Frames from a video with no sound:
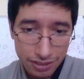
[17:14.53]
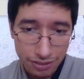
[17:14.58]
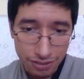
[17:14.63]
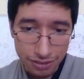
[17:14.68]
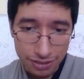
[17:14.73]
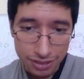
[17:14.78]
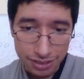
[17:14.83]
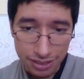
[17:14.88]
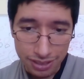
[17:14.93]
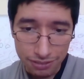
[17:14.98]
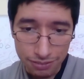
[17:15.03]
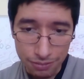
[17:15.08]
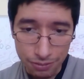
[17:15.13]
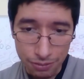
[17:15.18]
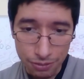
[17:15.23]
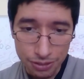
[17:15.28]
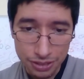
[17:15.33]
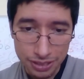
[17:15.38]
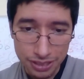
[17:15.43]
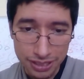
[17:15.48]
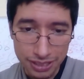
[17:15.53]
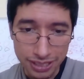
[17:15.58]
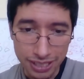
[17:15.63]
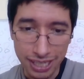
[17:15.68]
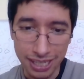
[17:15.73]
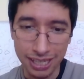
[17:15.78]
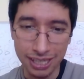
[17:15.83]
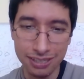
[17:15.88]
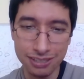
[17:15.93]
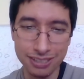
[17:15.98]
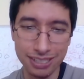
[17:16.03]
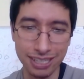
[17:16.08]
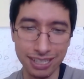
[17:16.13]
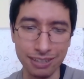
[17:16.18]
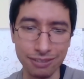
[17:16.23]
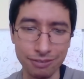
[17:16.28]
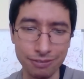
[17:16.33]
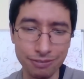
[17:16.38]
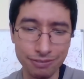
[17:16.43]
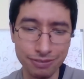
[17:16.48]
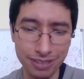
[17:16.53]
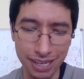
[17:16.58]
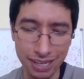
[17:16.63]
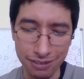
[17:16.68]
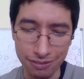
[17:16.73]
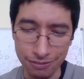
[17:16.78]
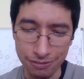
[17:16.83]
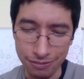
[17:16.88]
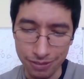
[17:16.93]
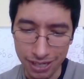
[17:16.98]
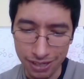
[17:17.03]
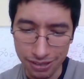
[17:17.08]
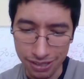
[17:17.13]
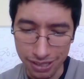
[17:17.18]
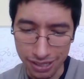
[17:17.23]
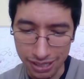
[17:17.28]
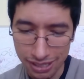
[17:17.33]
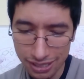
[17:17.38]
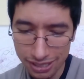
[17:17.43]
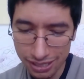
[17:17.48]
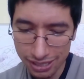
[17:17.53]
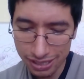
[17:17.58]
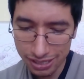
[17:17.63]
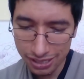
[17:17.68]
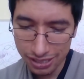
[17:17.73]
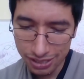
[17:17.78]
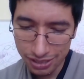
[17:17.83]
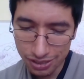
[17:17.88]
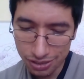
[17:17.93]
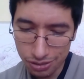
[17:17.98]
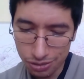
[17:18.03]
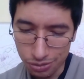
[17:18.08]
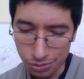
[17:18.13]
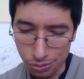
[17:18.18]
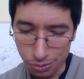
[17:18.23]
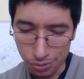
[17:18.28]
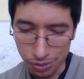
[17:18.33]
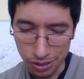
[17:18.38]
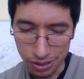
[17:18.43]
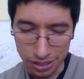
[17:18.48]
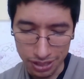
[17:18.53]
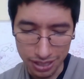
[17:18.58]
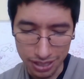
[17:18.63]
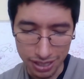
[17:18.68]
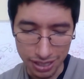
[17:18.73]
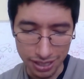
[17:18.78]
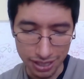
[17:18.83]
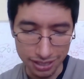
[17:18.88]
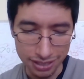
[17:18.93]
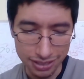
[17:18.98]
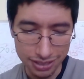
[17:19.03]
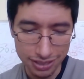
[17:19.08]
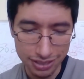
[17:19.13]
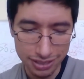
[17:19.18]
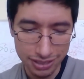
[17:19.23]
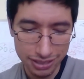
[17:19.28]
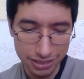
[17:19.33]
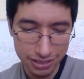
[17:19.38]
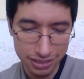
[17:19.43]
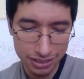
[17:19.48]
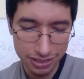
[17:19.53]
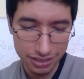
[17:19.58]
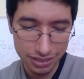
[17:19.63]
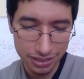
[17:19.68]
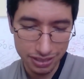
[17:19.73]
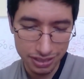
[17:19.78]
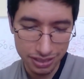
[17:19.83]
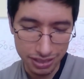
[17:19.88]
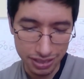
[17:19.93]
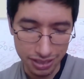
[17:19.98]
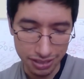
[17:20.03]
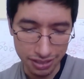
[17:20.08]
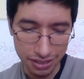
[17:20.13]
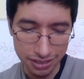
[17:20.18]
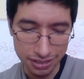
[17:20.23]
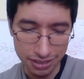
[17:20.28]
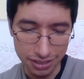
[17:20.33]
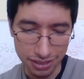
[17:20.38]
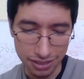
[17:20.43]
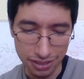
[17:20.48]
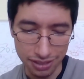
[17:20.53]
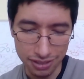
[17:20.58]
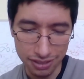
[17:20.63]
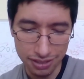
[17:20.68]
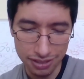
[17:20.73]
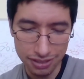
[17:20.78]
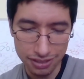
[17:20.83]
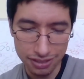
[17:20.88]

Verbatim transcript: which is unfortunate. Yeah, it looks like I've got a very weird cut on this card,